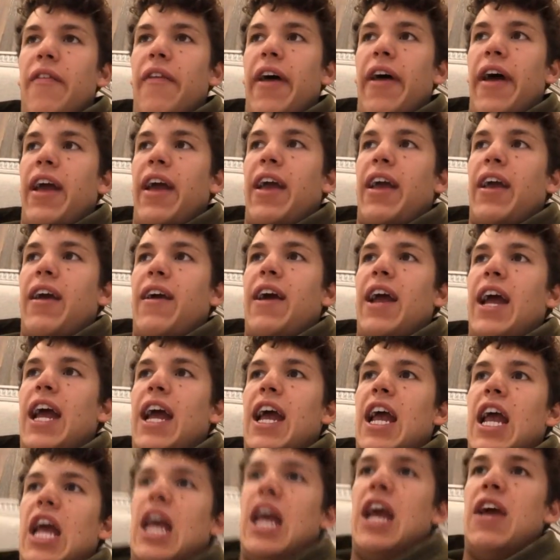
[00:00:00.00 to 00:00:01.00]
like
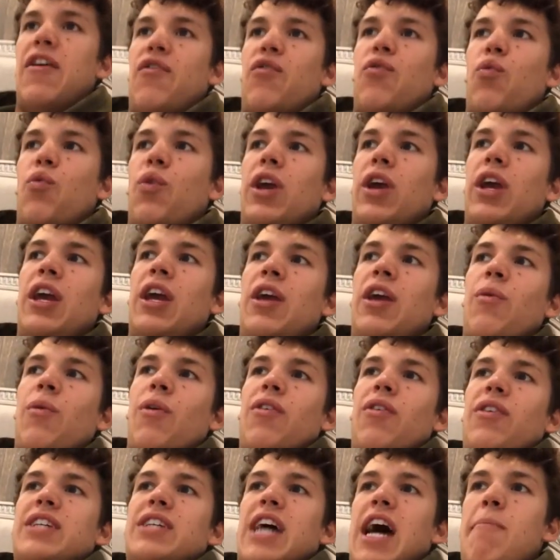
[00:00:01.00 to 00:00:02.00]
if we
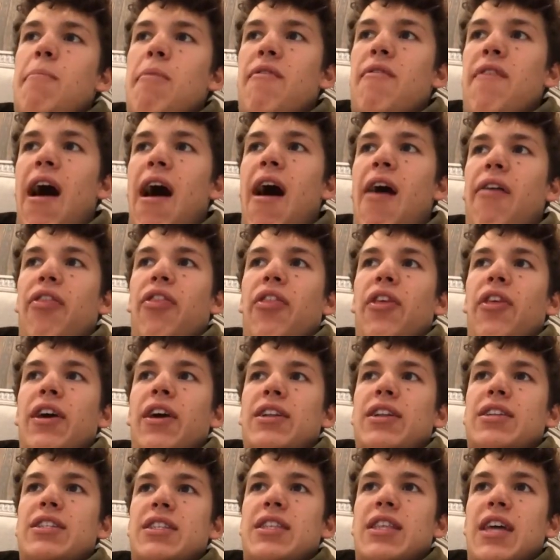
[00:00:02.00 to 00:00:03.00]
were the type of
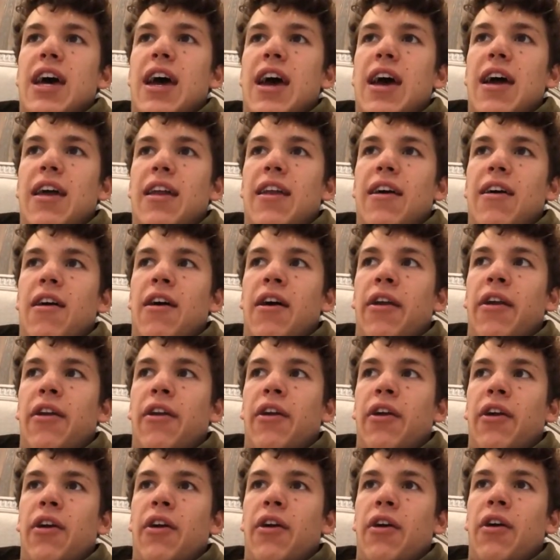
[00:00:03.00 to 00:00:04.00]
athletes that
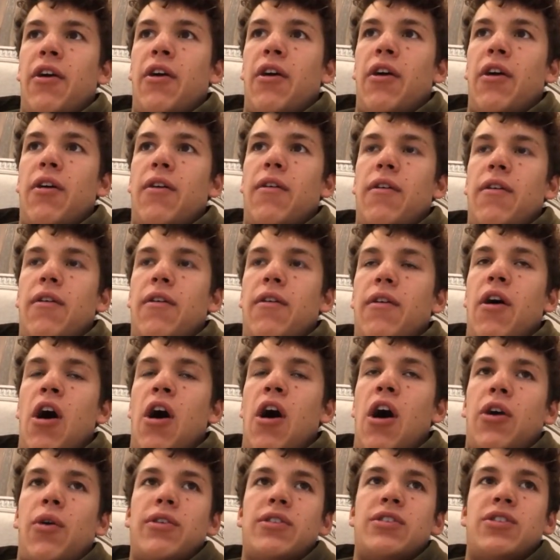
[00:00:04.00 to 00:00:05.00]
under
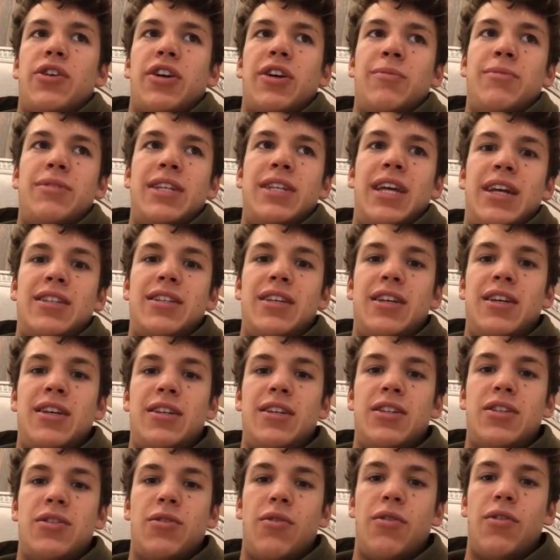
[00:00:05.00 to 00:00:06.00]
awkward circumstances